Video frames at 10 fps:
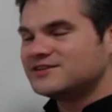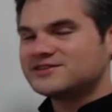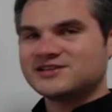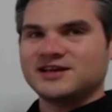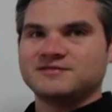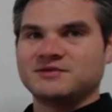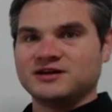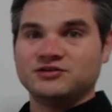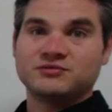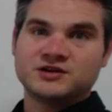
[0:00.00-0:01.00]
save
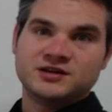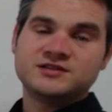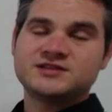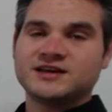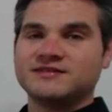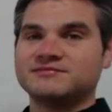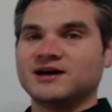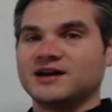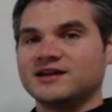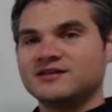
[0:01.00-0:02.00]
money. You could save
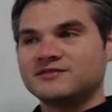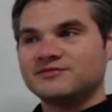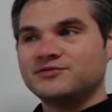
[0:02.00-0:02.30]
money.